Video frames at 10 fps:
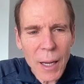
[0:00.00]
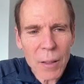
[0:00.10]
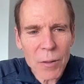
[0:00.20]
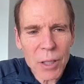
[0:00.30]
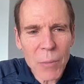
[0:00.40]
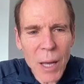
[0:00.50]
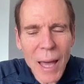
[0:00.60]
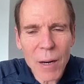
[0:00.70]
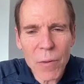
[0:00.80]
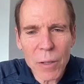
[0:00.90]
and the team
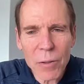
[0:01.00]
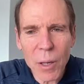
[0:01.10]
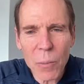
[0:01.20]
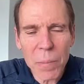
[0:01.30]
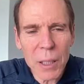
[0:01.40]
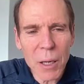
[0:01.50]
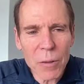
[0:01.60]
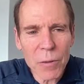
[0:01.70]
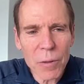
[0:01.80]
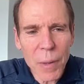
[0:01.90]
ahead of us that beat
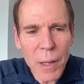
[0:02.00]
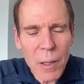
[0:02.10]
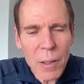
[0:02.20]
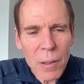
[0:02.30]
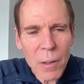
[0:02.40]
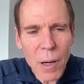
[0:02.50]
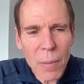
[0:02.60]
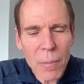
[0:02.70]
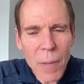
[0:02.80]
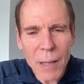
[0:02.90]
us
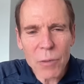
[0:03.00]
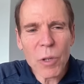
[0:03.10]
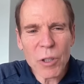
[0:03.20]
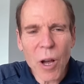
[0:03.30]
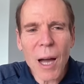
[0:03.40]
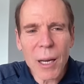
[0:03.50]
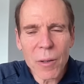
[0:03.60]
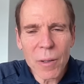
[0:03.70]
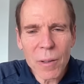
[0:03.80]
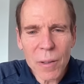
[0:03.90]
um, had
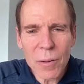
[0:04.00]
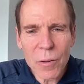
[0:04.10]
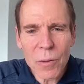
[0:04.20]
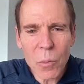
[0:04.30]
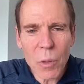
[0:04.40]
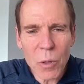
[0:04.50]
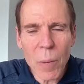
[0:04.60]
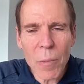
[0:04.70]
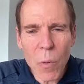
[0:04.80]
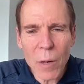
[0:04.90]
retired. So we were
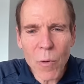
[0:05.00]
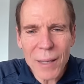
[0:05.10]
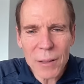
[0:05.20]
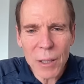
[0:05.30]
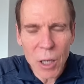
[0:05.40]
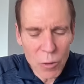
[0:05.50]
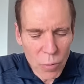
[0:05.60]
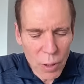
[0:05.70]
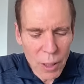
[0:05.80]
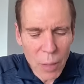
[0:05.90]
number one ranked in the
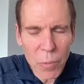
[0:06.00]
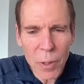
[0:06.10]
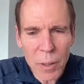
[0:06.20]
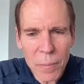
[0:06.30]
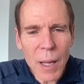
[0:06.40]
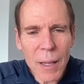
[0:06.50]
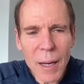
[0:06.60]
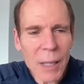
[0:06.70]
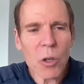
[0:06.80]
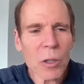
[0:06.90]
country at that point. And
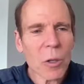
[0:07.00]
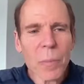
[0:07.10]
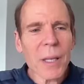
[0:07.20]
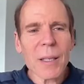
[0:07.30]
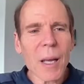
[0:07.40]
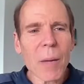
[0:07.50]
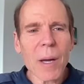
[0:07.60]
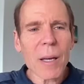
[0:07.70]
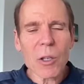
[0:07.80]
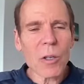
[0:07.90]
then I couldn't compete and get
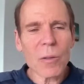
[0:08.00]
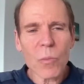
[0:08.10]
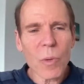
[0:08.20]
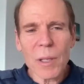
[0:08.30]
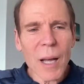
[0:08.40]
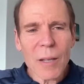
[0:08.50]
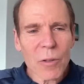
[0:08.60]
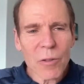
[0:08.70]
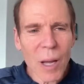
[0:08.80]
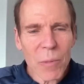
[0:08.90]
my I couldn't win the
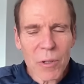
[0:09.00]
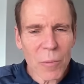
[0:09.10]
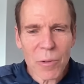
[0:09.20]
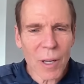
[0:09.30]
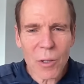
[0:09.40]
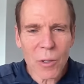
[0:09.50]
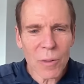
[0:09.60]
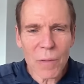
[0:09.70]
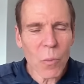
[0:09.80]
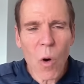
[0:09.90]
national championships. I
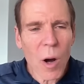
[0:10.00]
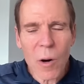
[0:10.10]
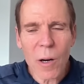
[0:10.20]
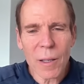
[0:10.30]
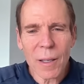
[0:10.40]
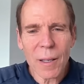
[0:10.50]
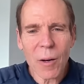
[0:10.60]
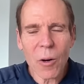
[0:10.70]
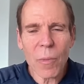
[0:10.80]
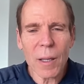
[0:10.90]
couldn't even walk hardly. I
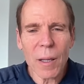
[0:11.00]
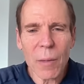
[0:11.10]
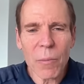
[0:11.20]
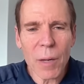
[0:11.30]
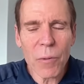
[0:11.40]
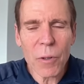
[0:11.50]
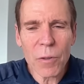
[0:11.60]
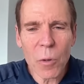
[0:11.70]
hurt my my foot so